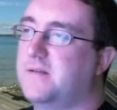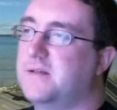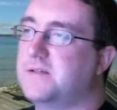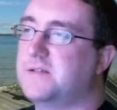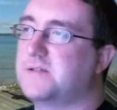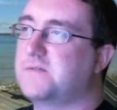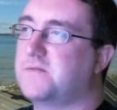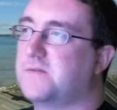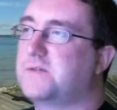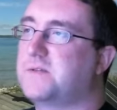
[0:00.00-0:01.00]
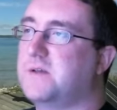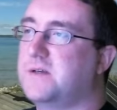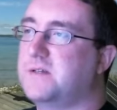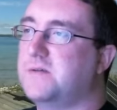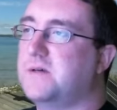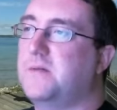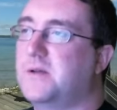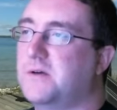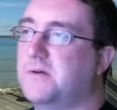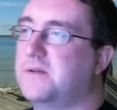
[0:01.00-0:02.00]
this is first thought as well. I'm
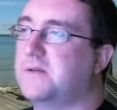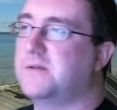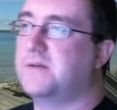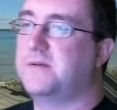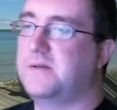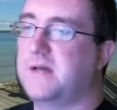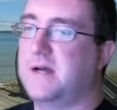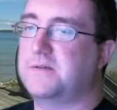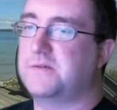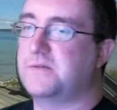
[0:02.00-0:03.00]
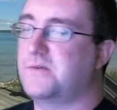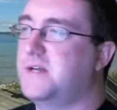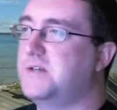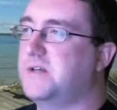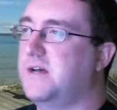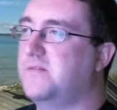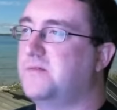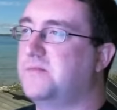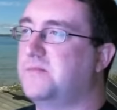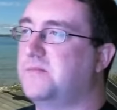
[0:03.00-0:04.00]
going to go to Doctor Strange and have
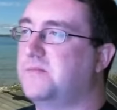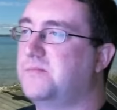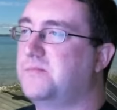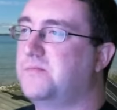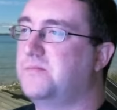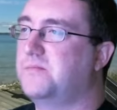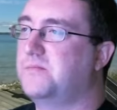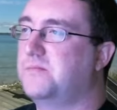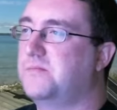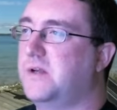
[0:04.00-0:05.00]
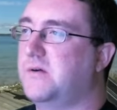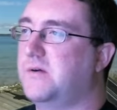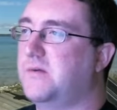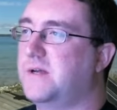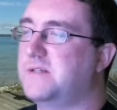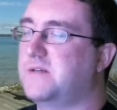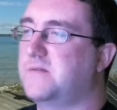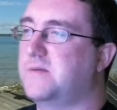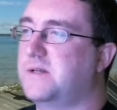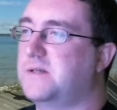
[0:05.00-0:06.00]
him, you know, erase
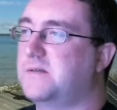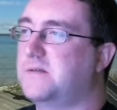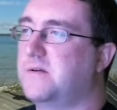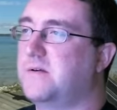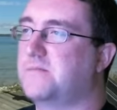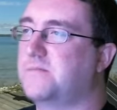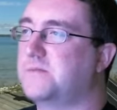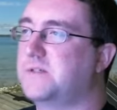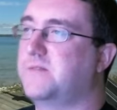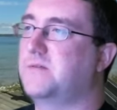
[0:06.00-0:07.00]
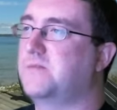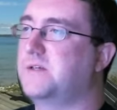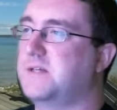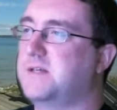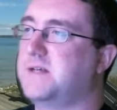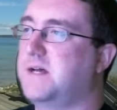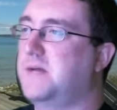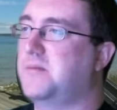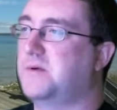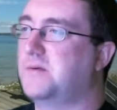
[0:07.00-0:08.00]
everybody or see if we can reset
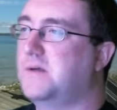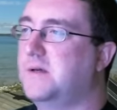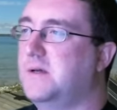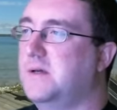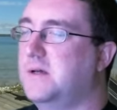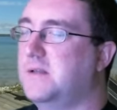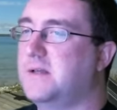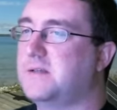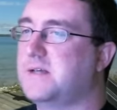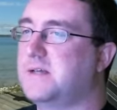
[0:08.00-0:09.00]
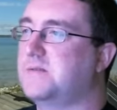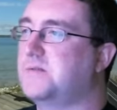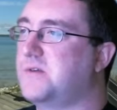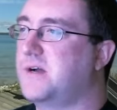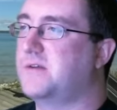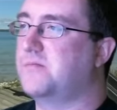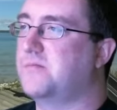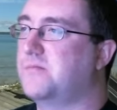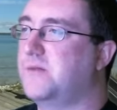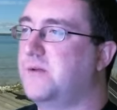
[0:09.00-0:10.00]
time or, you know, decide to try to
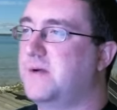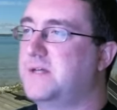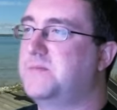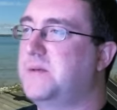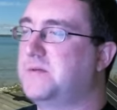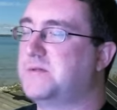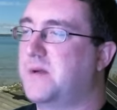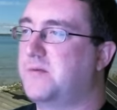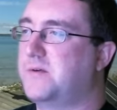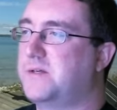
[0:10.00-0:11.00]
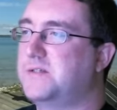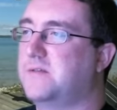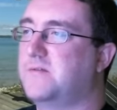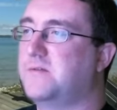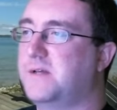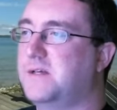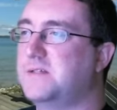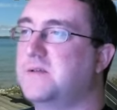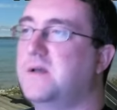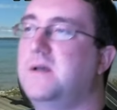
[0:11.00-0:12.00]
erase people's memories of who he
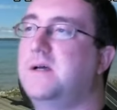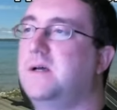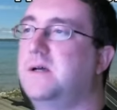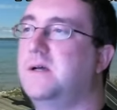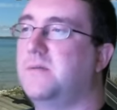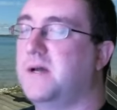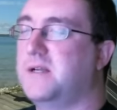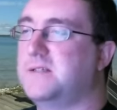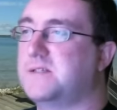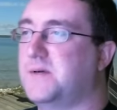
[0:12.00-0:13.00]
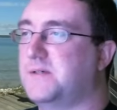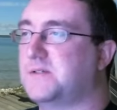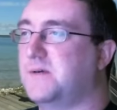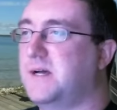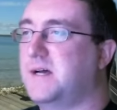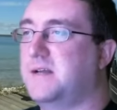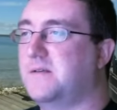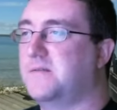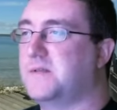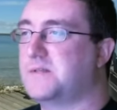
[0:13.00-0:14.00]
is. But as the spell's going
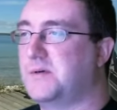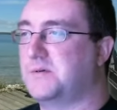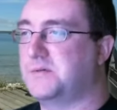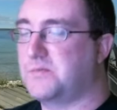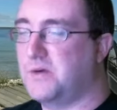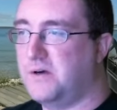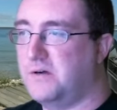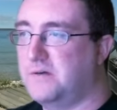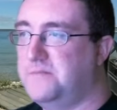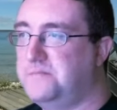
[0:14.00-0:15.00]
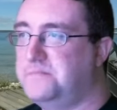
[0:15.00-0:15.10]
on, the spell goes wrong,